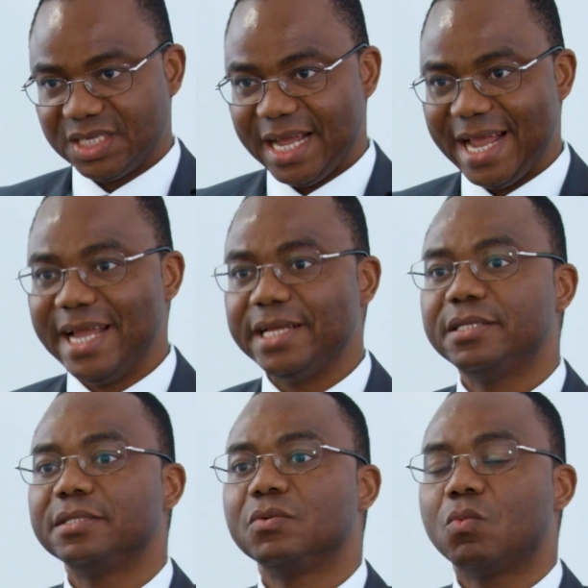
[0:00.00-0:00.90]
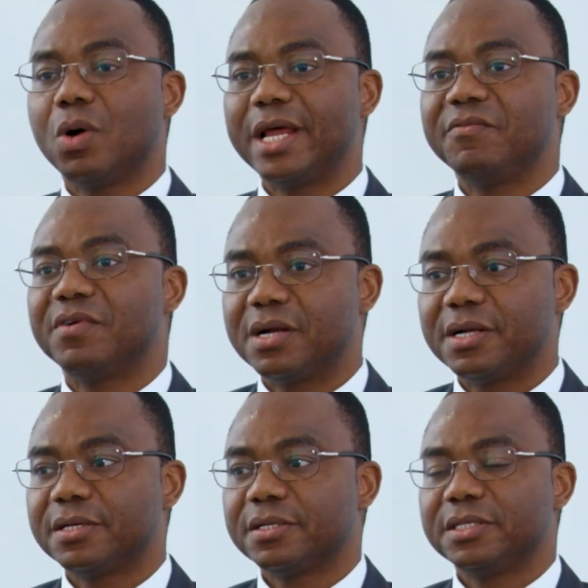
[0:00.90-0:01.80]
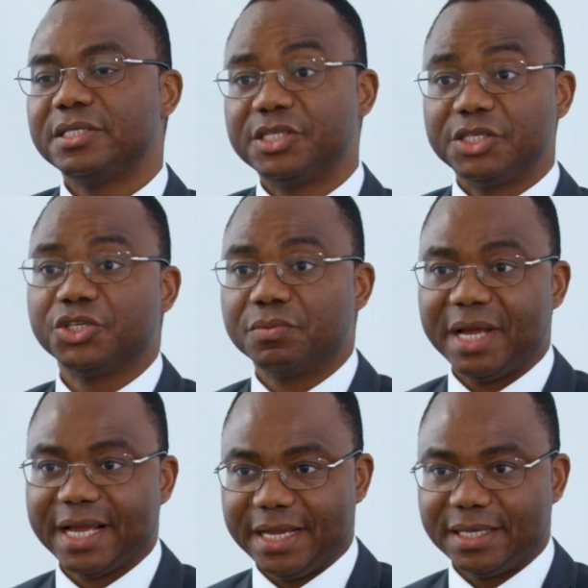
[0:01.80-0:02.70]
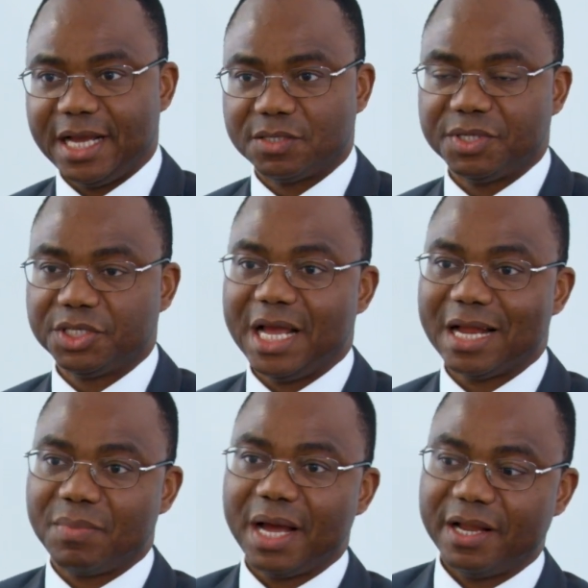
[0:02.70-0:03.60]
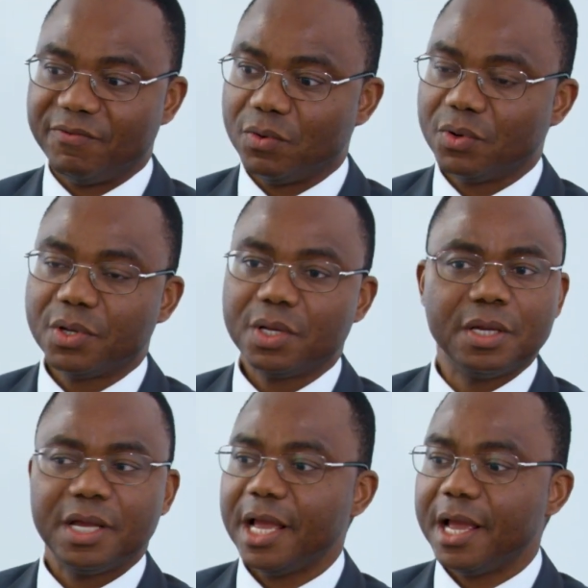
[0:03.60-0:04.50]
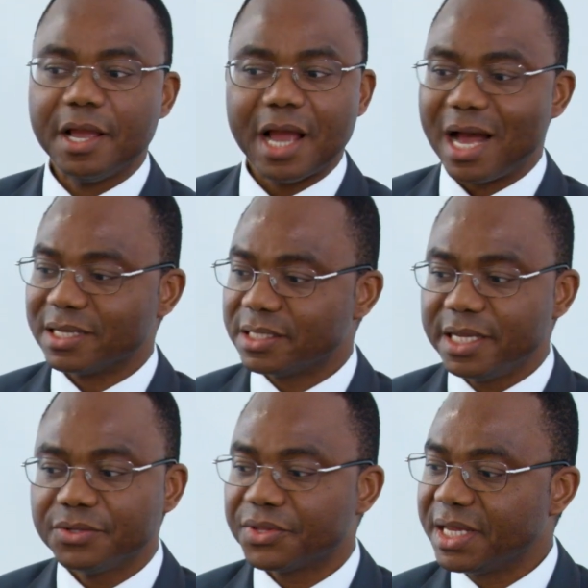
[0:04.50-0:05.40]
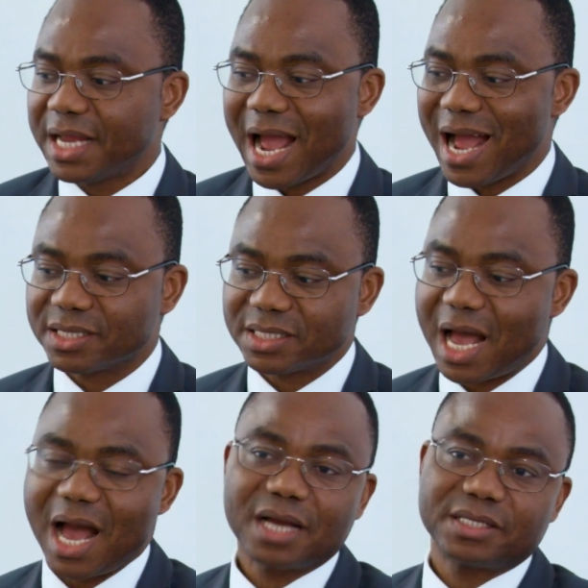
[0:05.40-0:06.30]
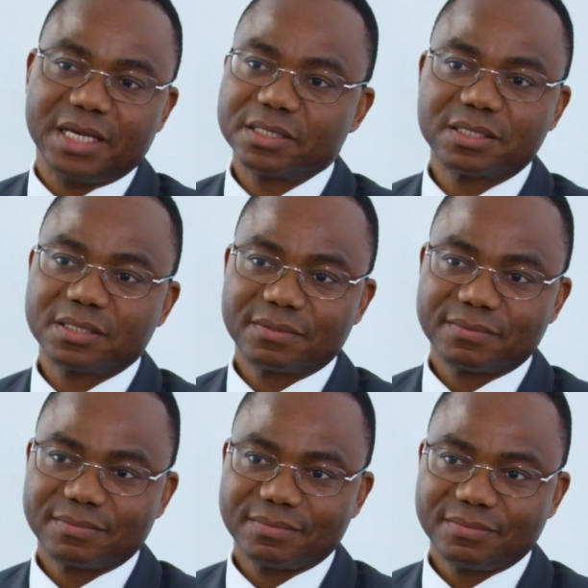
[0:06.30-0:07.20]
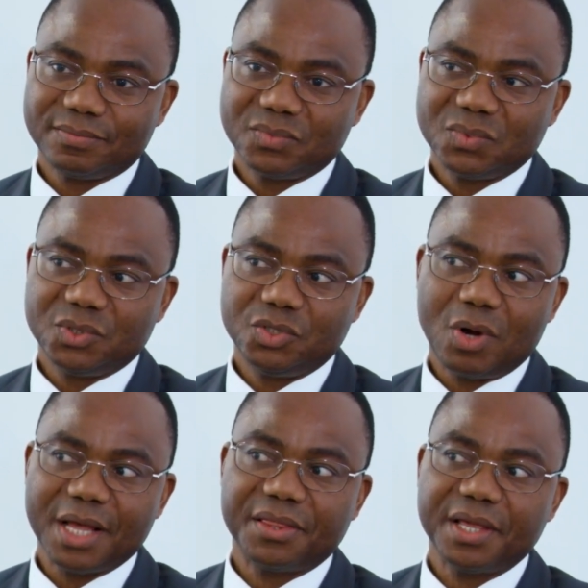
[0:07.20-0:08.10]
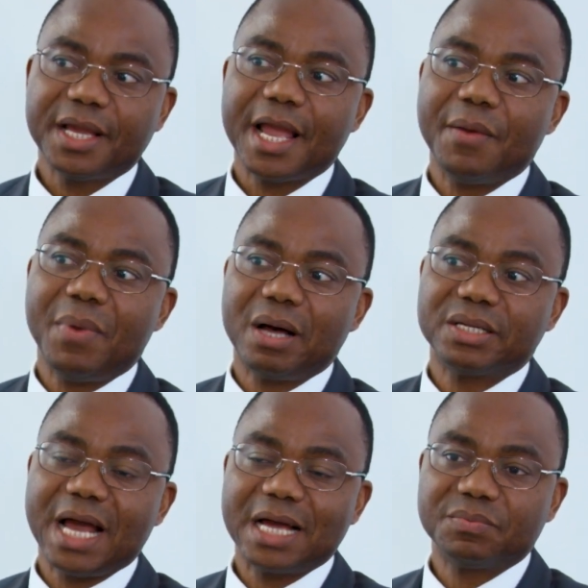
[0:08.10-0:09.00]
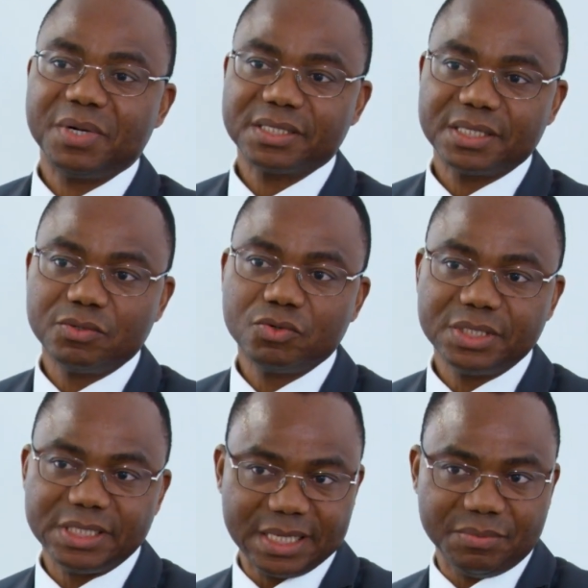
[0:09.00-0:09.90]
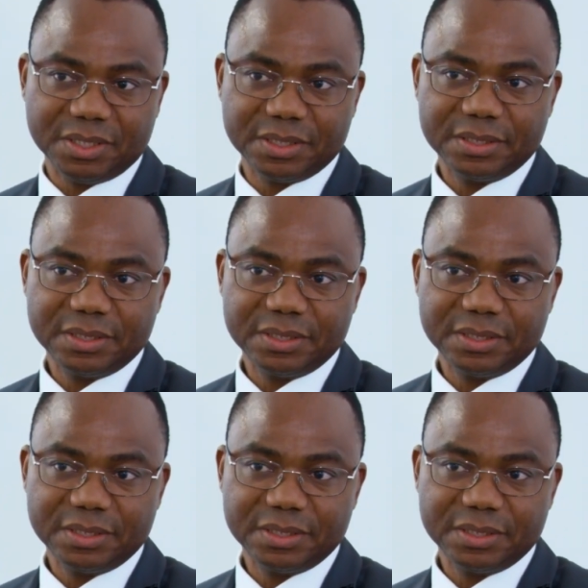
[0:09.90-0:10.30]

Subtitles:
in whatever decision making, especially at my level. As little thing as access. Do I think about that person who is disabled?